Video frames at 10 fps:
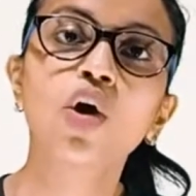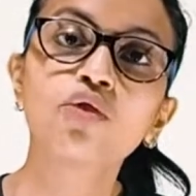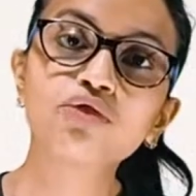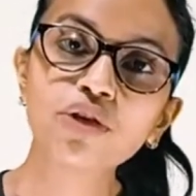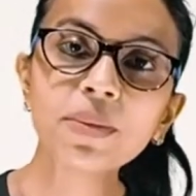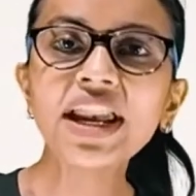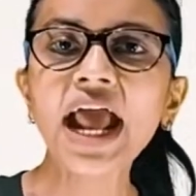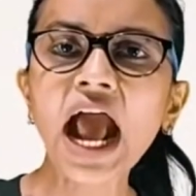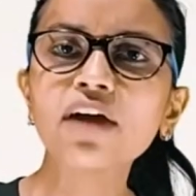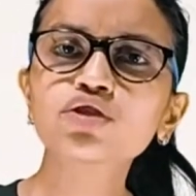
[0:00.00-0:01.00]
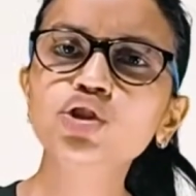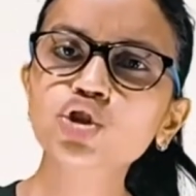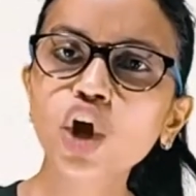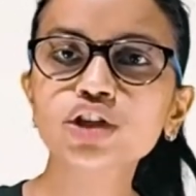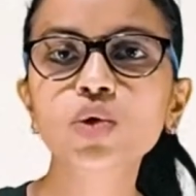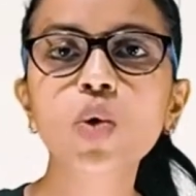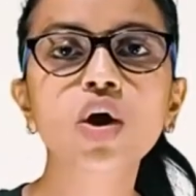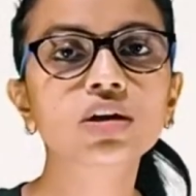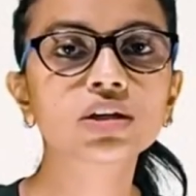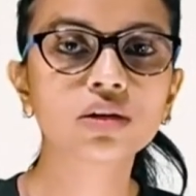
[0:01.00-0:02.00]
Women have shorter
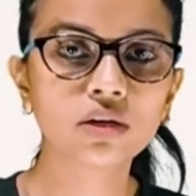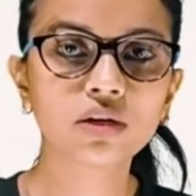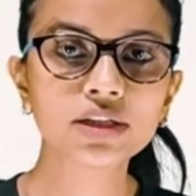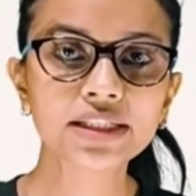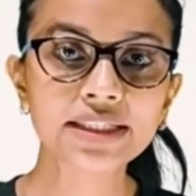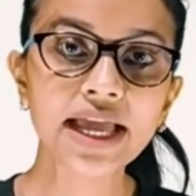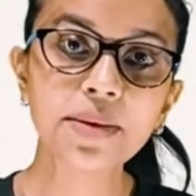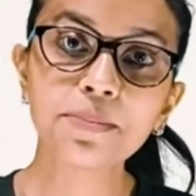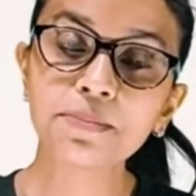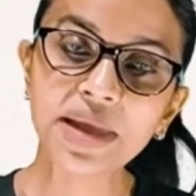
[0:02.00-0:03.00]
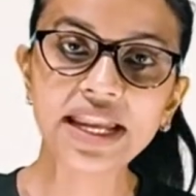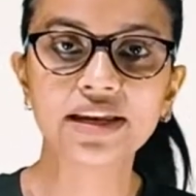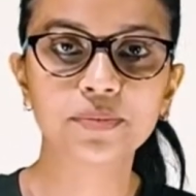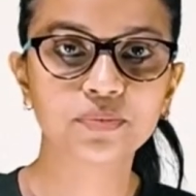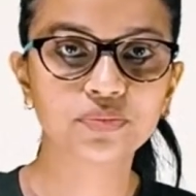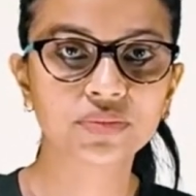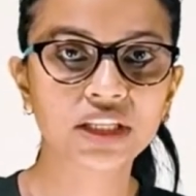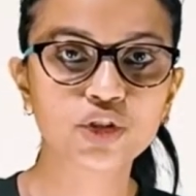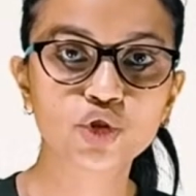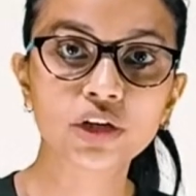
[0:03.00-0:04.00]
vocal cords than men.
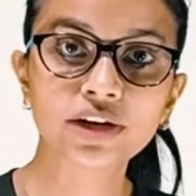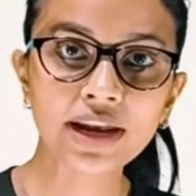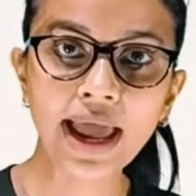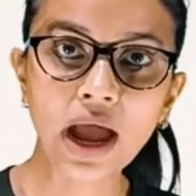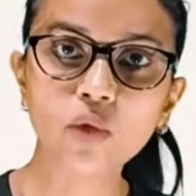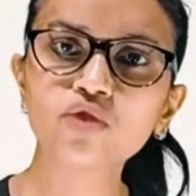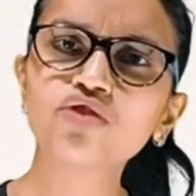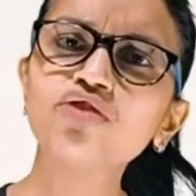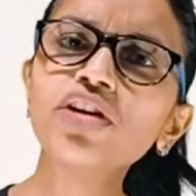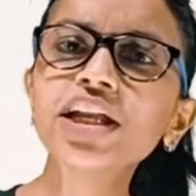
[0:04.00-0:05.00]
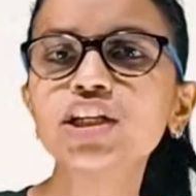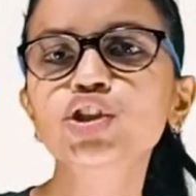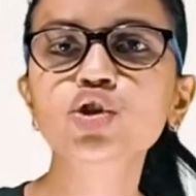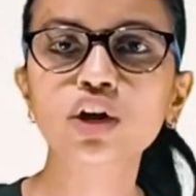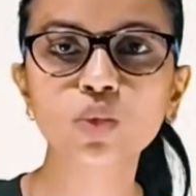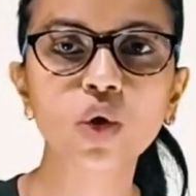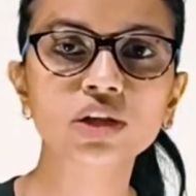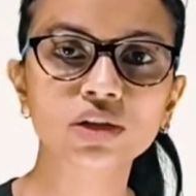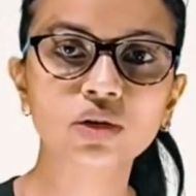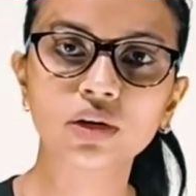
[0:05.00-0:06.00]
Children have very short
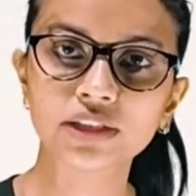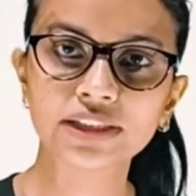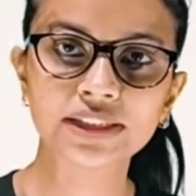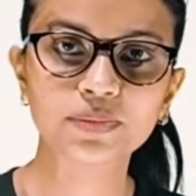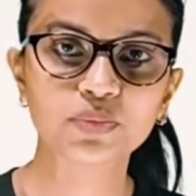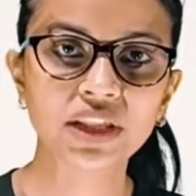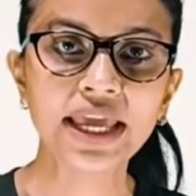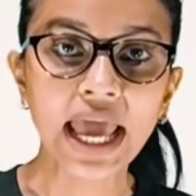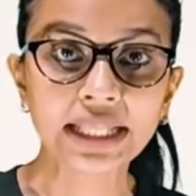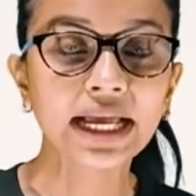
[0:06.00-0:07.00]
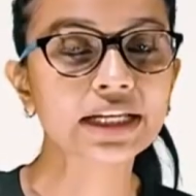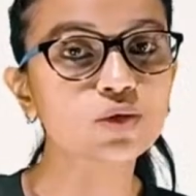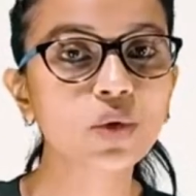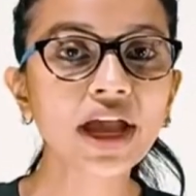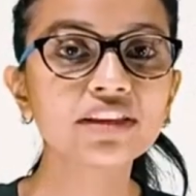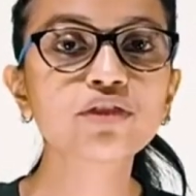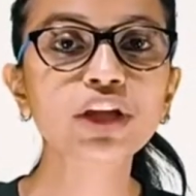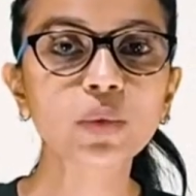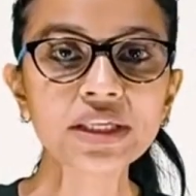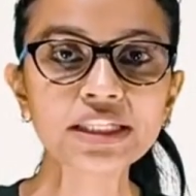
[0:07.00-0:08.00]
vocal cords. That is why the
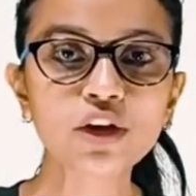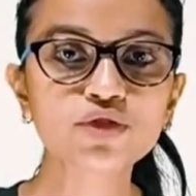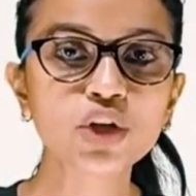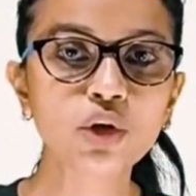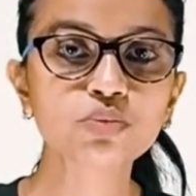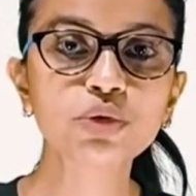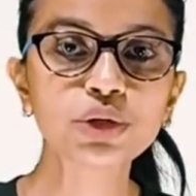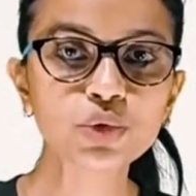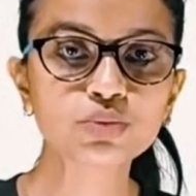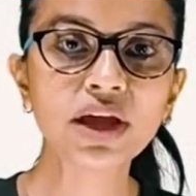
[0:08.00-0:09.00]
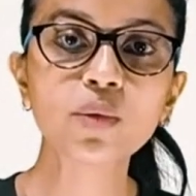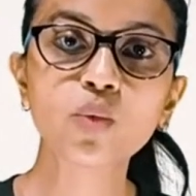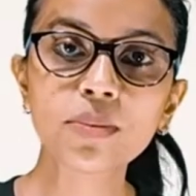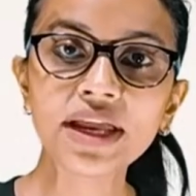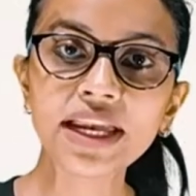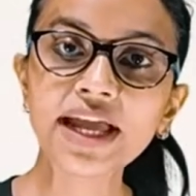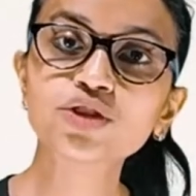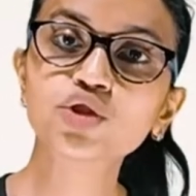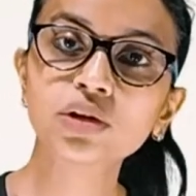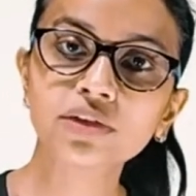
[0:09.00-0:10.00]
frequency of sound produced by women
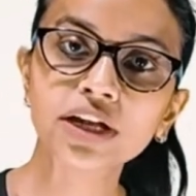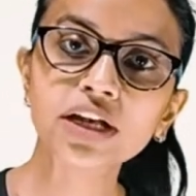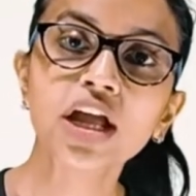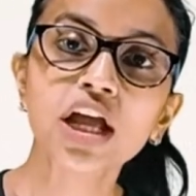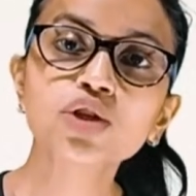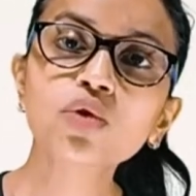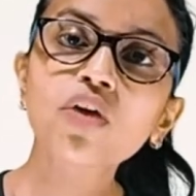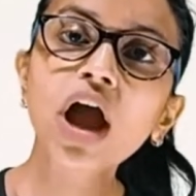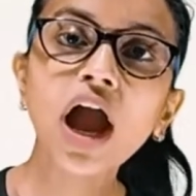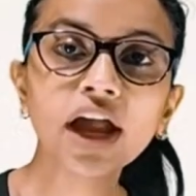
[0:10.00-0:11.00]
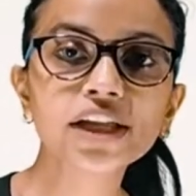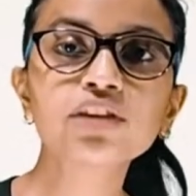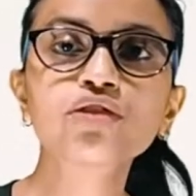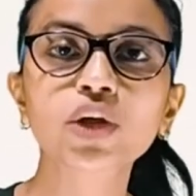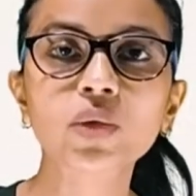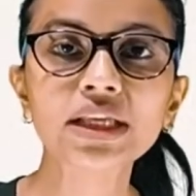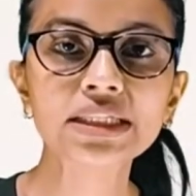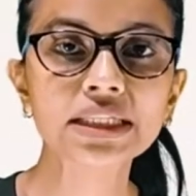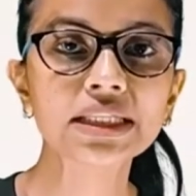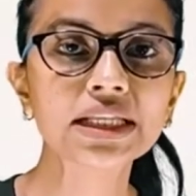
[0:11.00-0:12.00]
and children is of higher
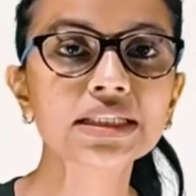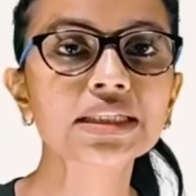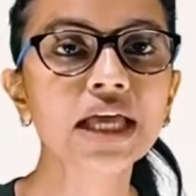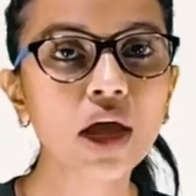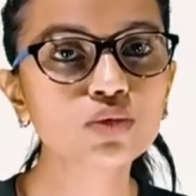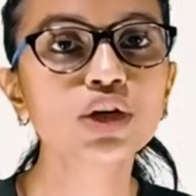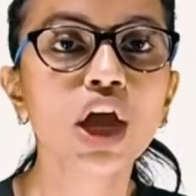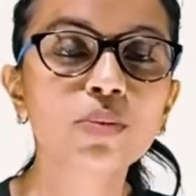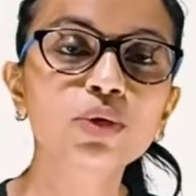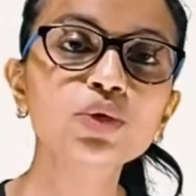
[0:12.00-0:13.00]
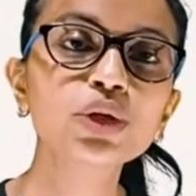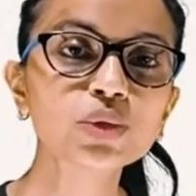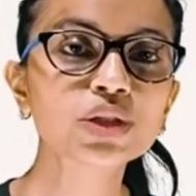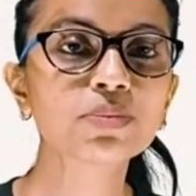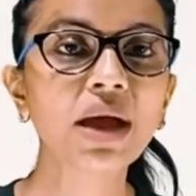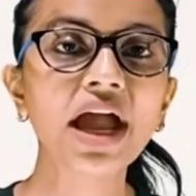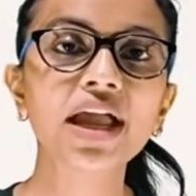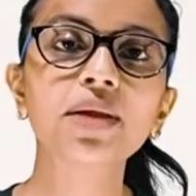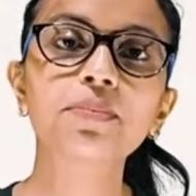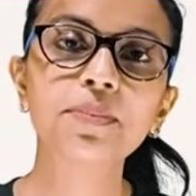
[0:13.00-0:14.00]
frequency than sound produced
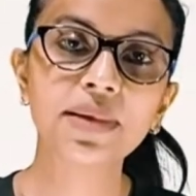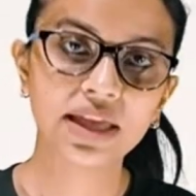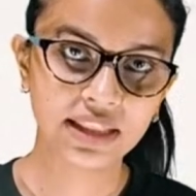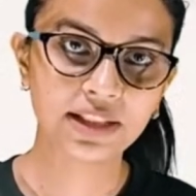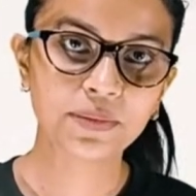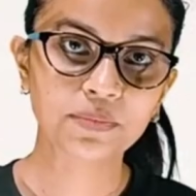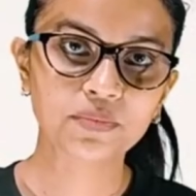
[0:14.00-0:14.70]
by men.